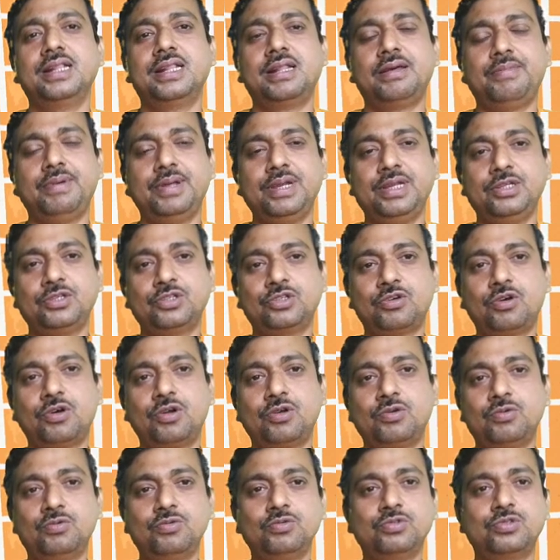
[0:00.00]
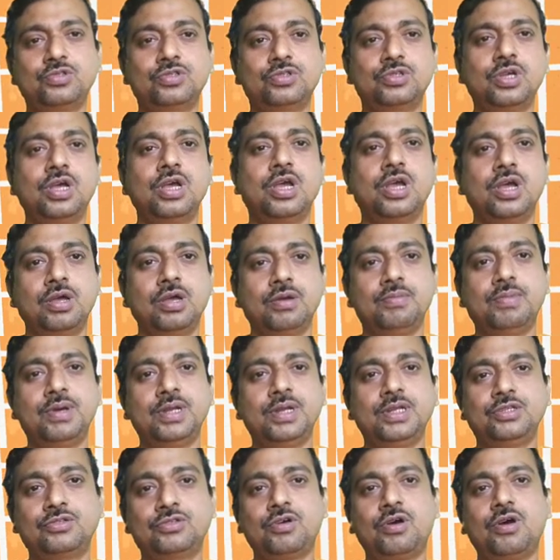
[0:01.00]
the very son whose
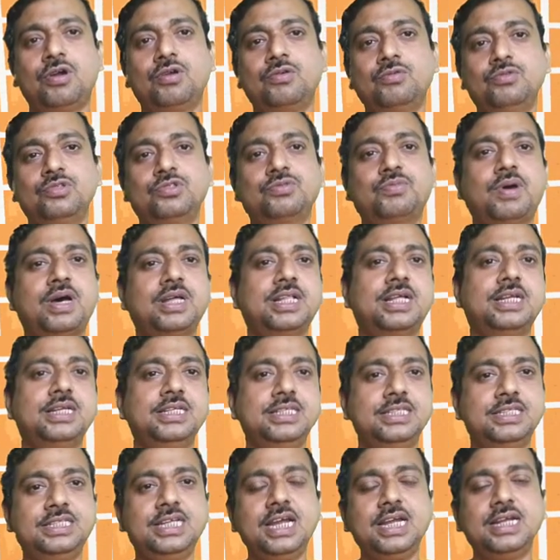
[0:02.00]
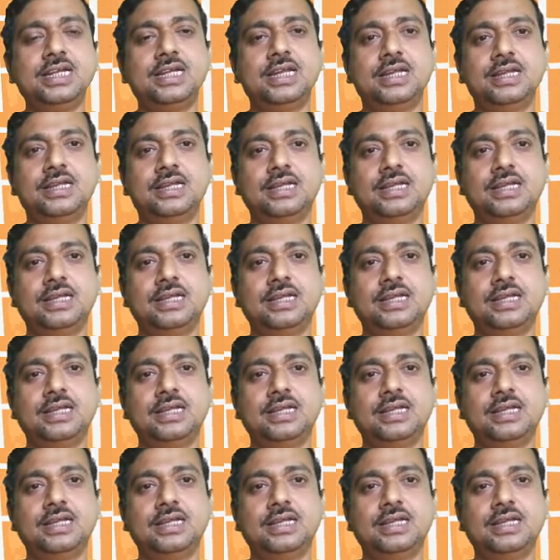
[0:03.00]
father is dead.